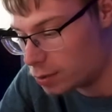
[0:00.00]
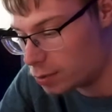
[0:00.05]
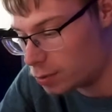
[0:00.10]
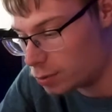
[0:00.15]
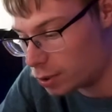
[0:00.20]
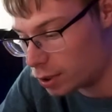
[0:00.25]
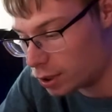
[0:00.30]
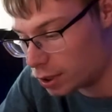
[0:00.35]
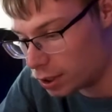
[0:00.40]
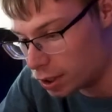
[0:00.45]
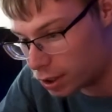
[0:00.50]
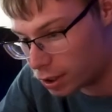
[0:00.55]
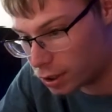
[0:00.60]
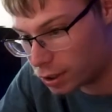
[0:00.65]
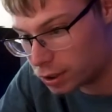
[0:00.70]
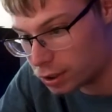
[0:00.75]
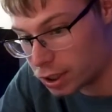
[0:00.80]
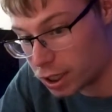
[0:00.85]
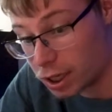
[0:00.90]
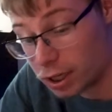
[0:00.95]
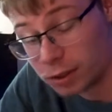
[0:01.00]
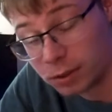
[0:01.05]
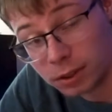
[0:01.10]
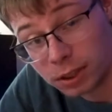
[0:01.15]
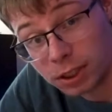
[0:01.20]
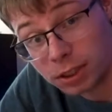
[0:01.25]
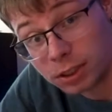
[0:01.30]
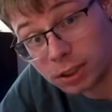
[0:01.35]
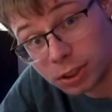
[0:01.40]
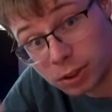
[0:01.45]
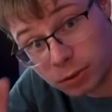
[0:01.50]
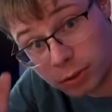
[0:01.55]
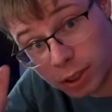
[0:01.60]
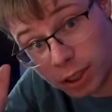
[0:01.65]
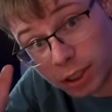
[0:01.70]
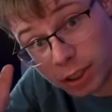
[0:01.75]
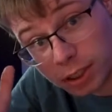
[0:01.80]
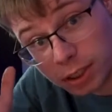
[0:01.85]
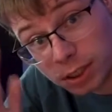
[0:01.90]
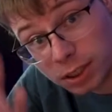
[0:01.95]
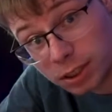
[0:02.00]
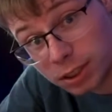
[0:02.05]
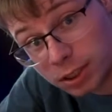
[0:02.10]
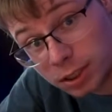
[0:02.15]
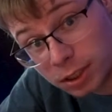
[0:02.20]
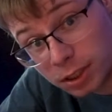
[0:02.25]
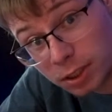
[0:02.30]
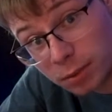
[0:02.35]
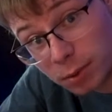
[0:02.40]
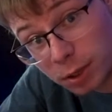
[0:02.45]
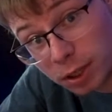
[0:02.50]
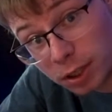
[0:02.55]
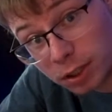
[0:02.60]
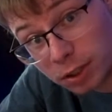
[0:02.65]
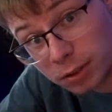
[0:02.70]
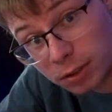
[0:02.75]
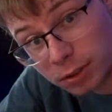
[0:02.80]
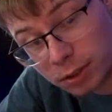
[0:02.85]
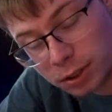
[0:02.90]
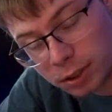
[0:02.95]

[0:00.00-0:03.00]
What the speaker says: But yeah, I'll see you guys tomorrow.